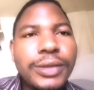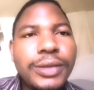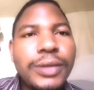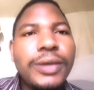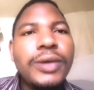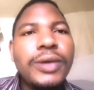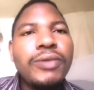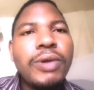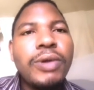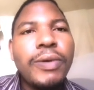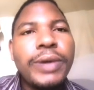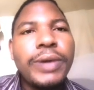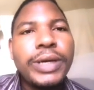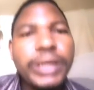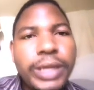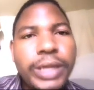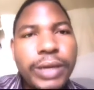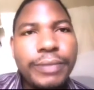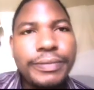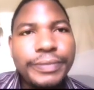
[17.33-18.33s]
You're
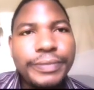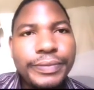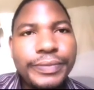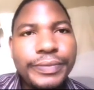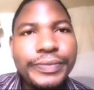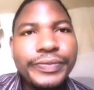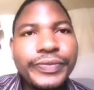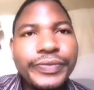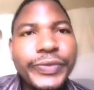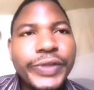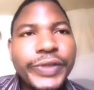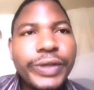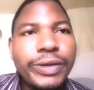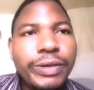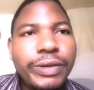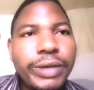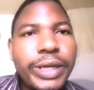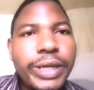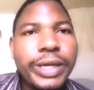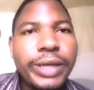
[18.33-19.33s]
welcome.
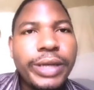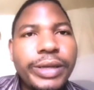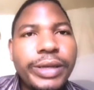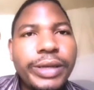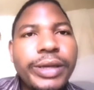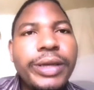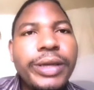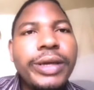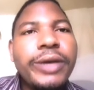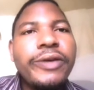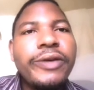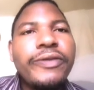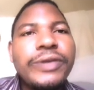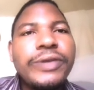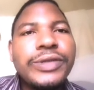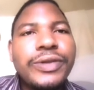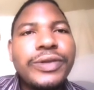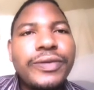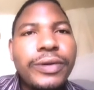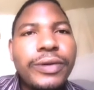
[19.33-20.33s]
Okay, first
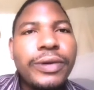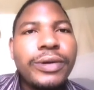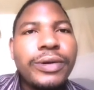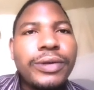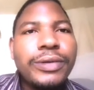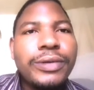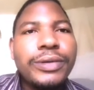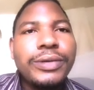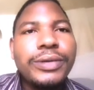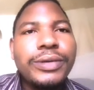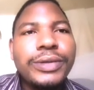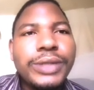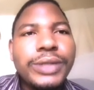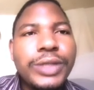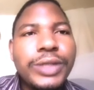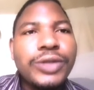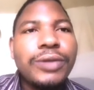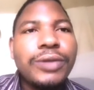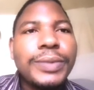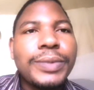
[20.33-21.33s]
of all, the
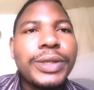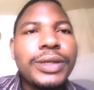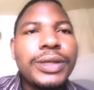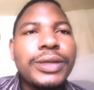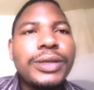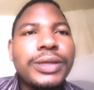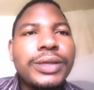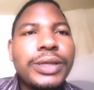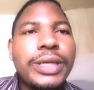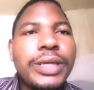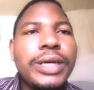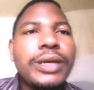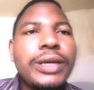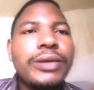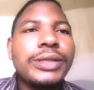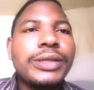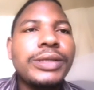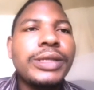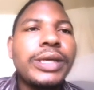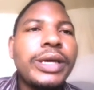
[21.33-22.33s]
topic deals with
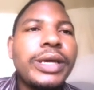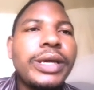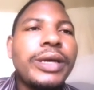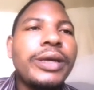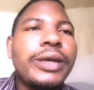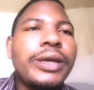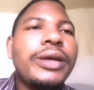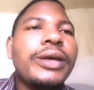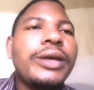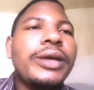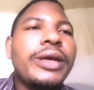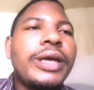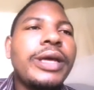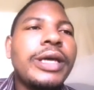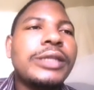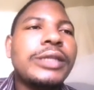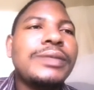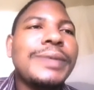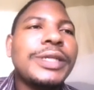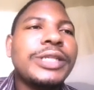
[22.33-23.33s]
the
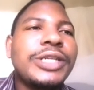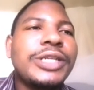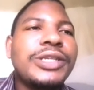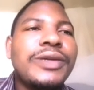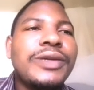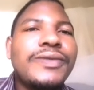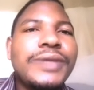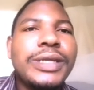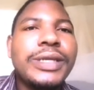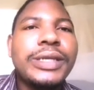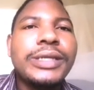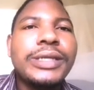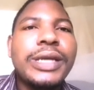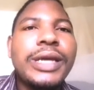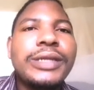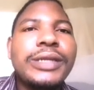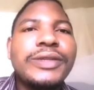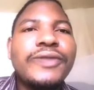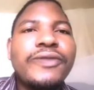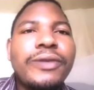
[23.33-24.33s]
expectation of the result
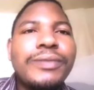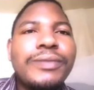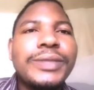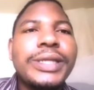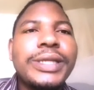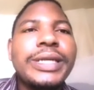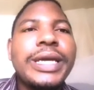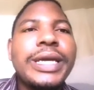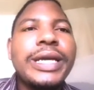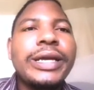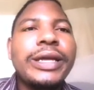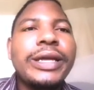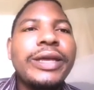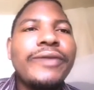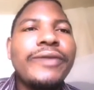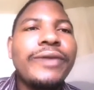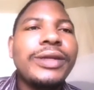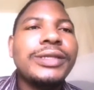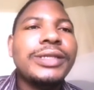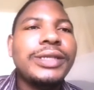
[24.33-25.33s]
from the daily
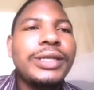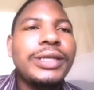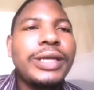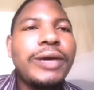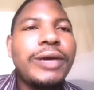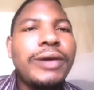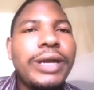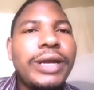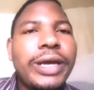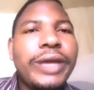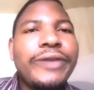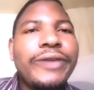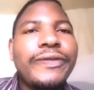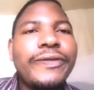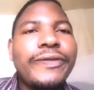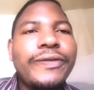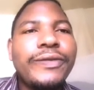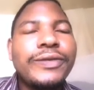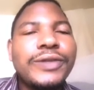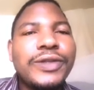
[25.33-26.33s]
events in our life.
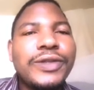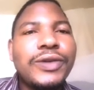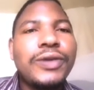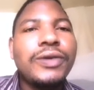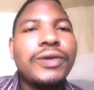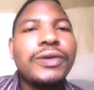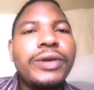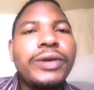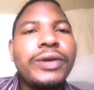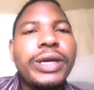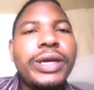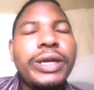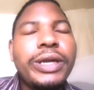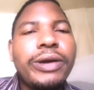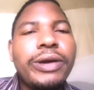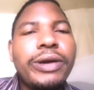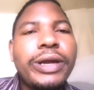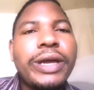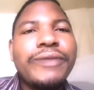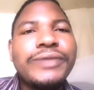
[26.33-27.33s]
So in our
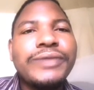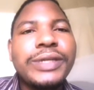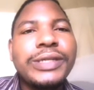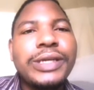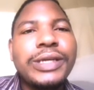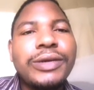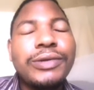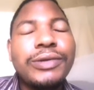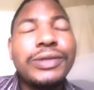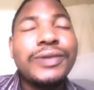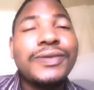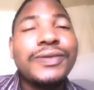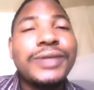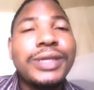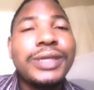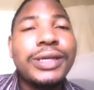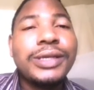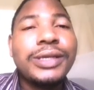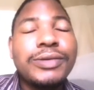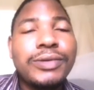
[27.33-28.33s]
life, there's a lot of
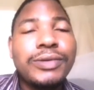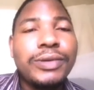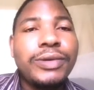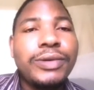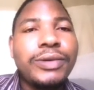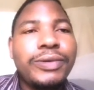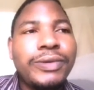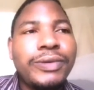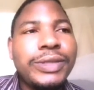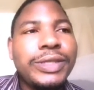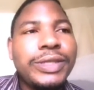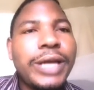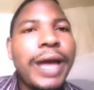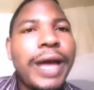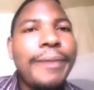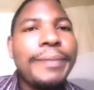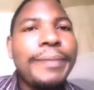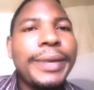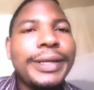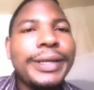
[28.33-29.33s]
things which
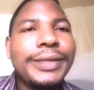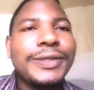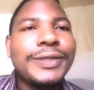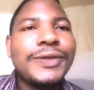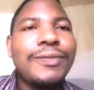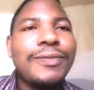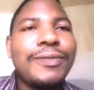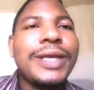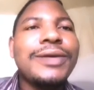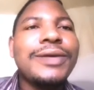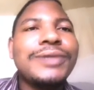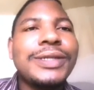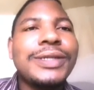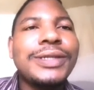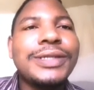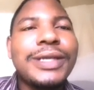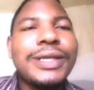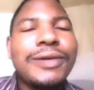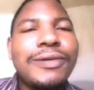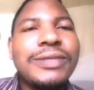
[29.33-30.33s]
happen. So by using the
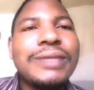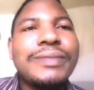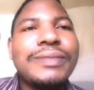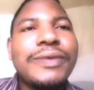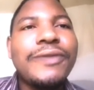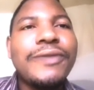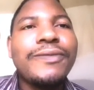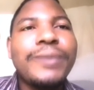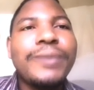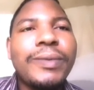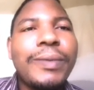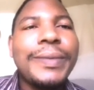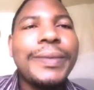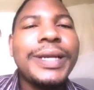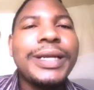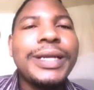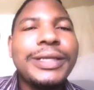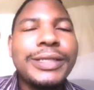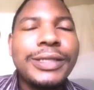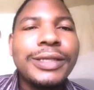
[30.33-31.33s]
concept of
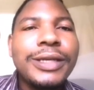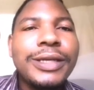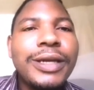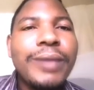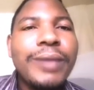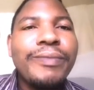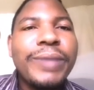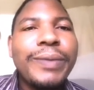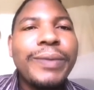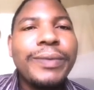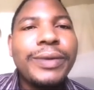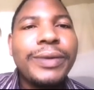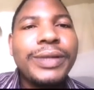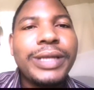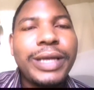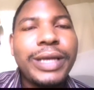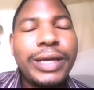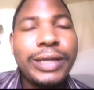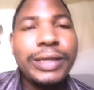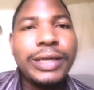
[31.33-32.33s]
probability, people they
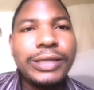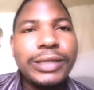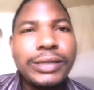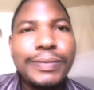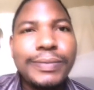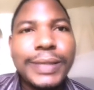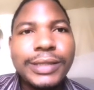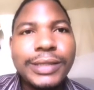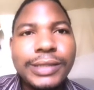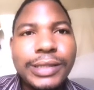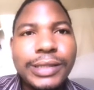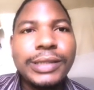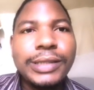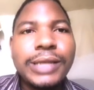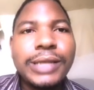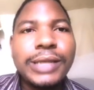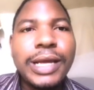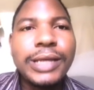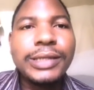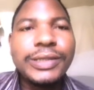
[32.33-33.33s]
can expect the
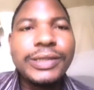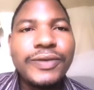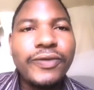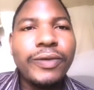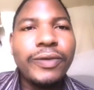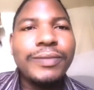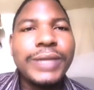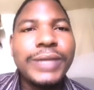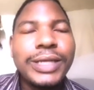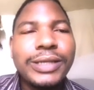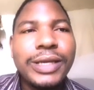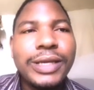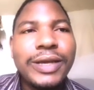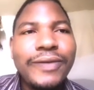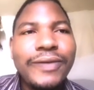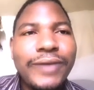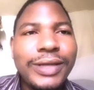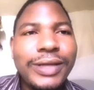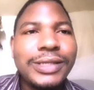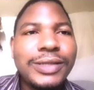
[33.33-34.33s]
result from that
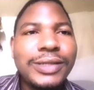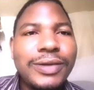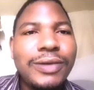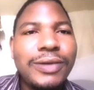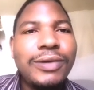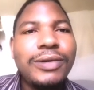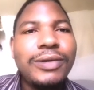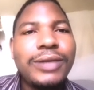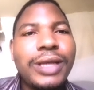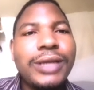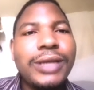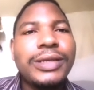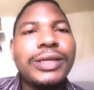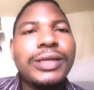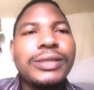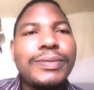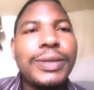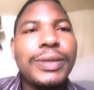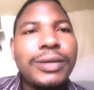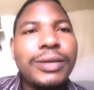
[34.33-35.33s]
event or that
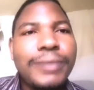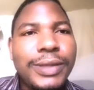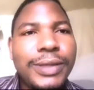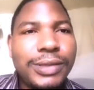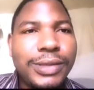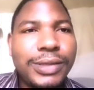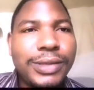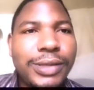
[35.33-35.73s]
experiment.